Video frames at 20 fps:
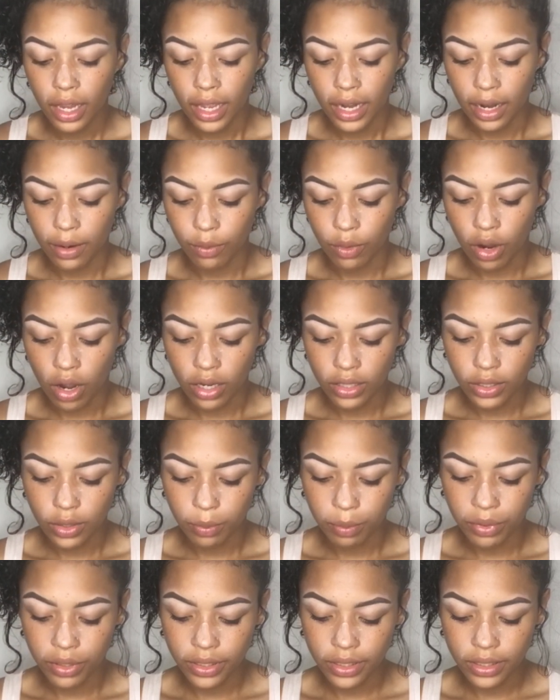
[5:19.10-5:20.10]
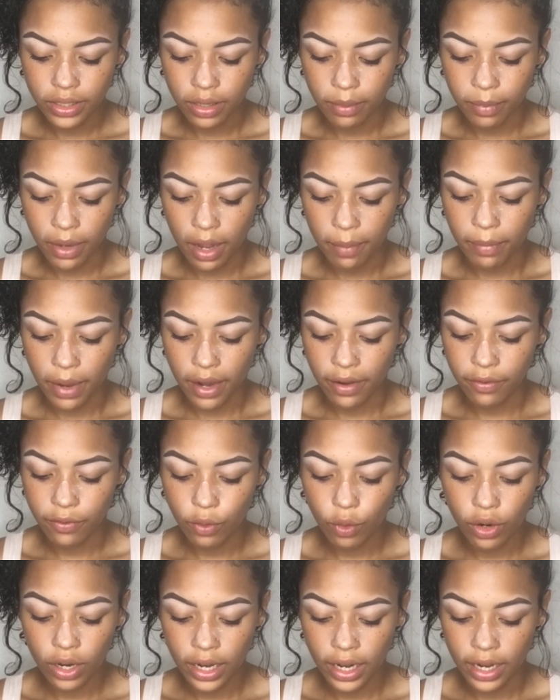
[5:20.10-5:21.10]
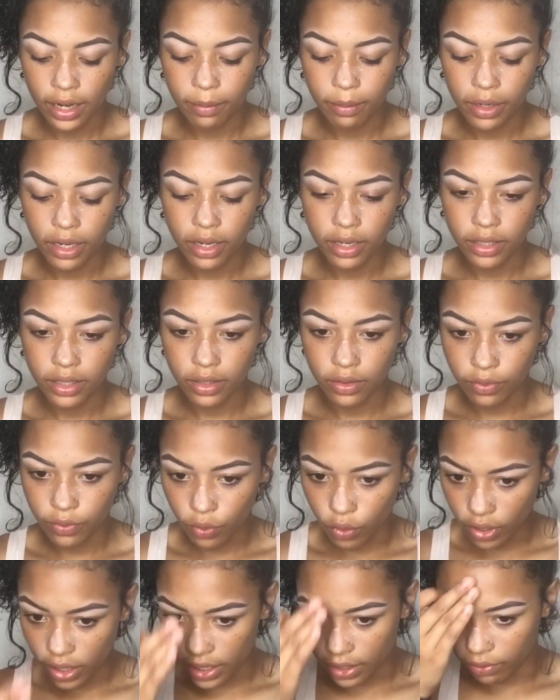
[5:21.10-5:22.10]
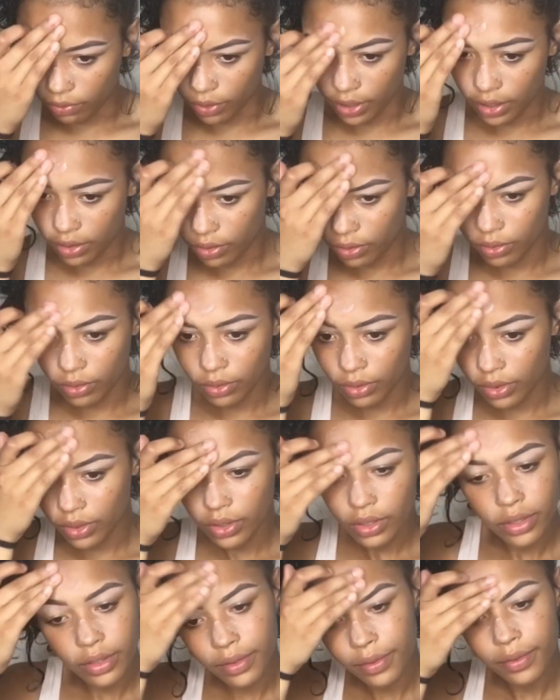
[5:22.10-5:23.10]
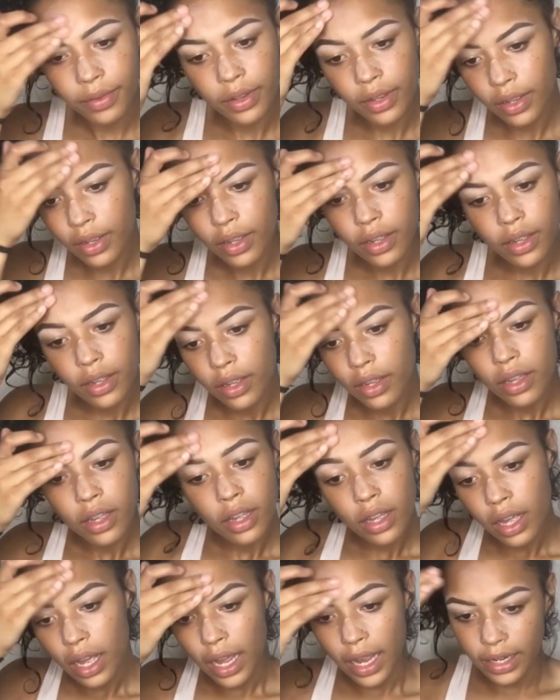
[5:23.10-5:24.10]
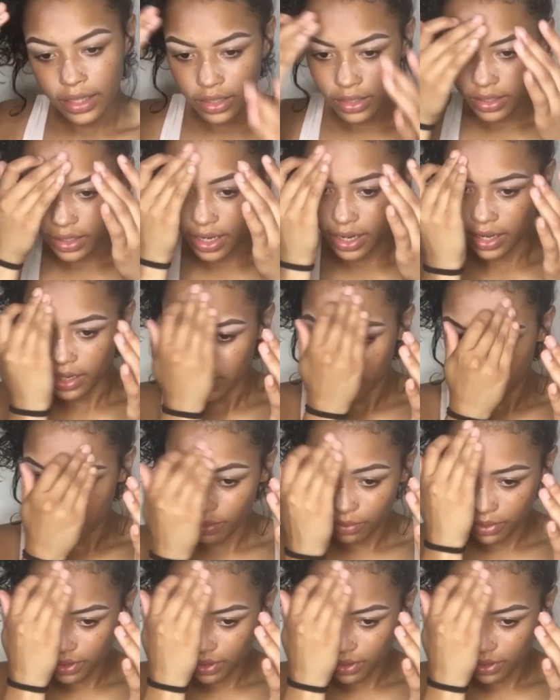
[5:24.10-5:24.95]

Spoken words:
And I will also put some on my forehead because the forehead wrinkles I just can't deal